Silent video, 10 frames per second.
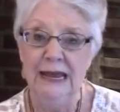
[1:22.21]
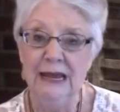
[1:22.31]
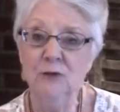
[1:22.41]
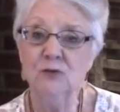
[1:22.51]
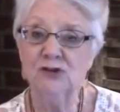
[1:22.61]

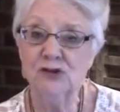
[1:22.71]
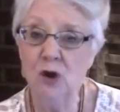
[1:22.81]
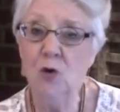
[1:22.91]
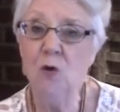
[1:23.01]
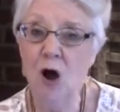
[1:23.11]
It was
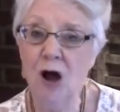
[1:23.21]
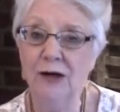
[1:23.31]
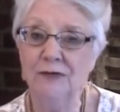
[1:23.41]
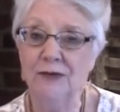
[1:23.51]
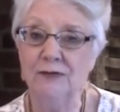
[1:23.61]
so
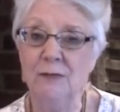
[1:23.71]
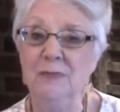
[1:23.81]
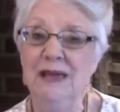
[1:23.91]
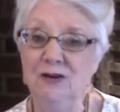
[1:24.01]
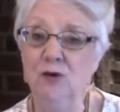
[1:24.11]
hot that the
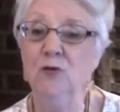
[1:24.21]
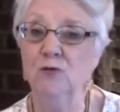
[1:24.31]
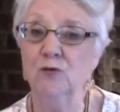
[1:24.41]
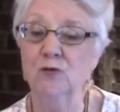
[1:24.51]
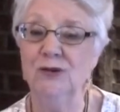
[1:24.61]
men who
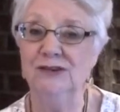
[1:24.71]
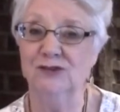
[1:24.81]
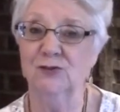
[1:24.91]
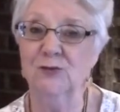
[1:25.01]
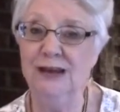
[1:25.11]
threw
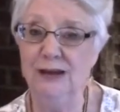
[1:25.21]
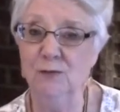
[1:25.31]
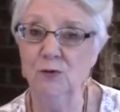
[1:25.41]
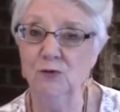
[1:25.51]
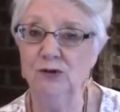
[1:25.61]
these three
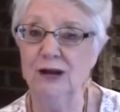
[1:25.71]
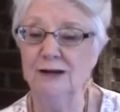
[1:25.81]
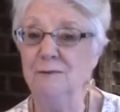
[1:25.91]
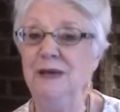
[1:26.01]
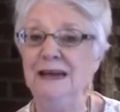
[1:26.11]
Hebrew
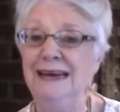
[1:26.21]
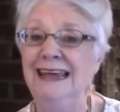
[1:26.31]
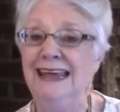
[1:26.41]
young men